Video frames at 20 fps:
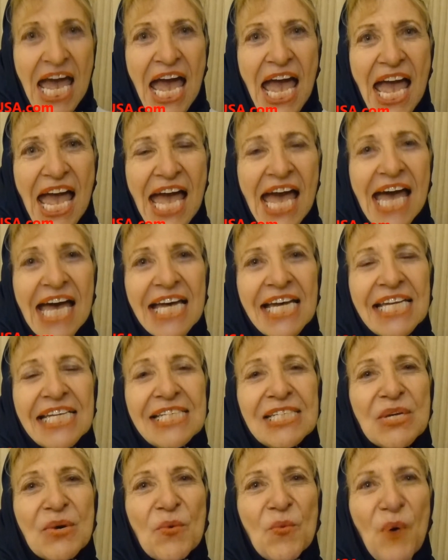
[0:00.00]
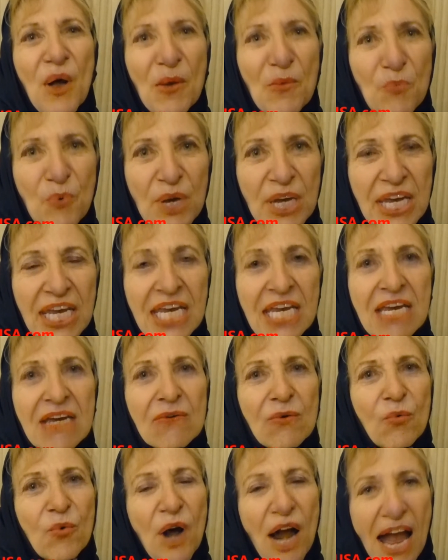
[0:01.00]
And when we
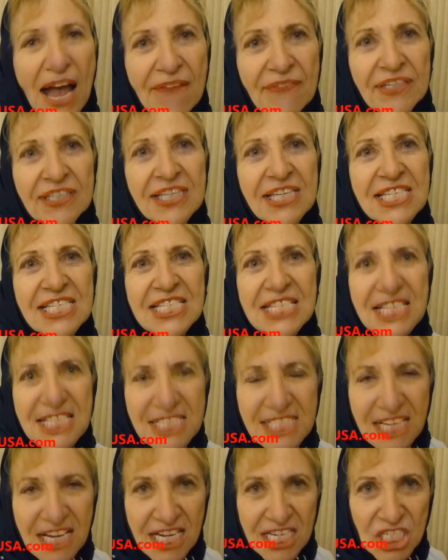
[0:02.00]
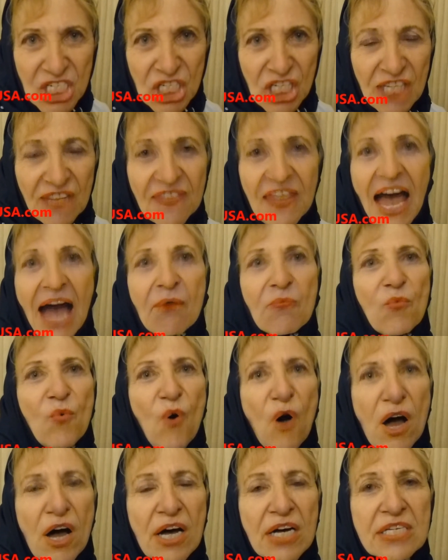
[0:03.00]
were having this discussion, that
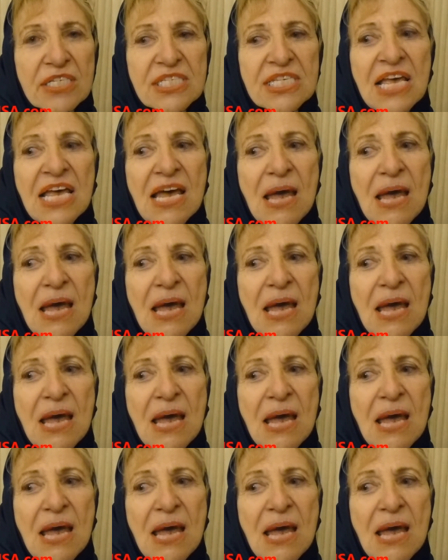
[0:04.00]
was